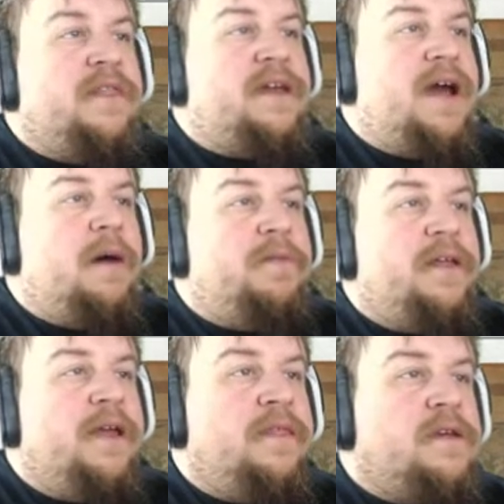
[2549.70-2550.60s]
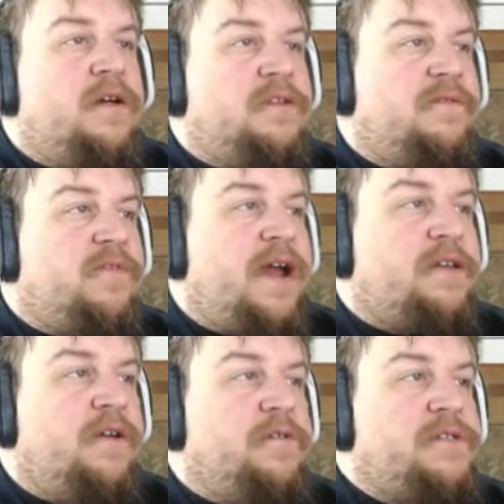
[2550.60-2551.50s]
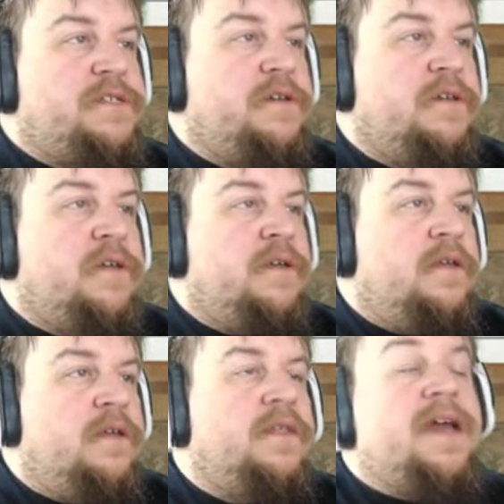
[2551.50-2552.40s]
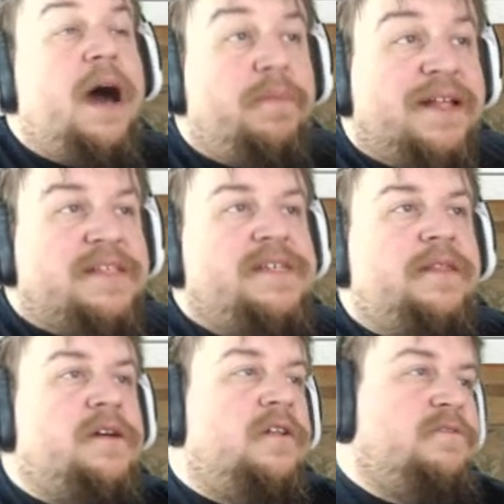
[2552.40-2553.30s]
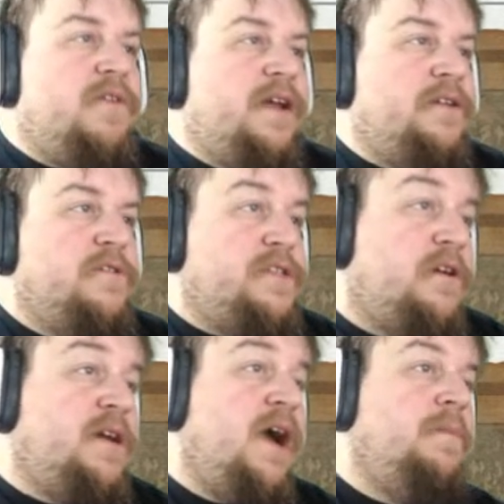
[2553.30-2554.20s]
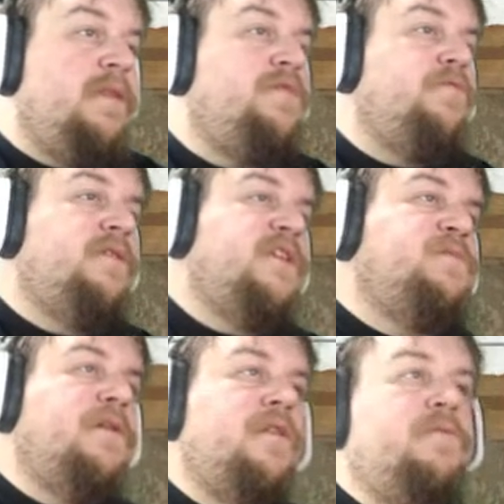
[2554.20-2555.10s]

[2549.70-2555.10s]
the Goblin, and the Cult of Rakdos, the Goblins and the Cult of Rakdos, are common throughout this part of the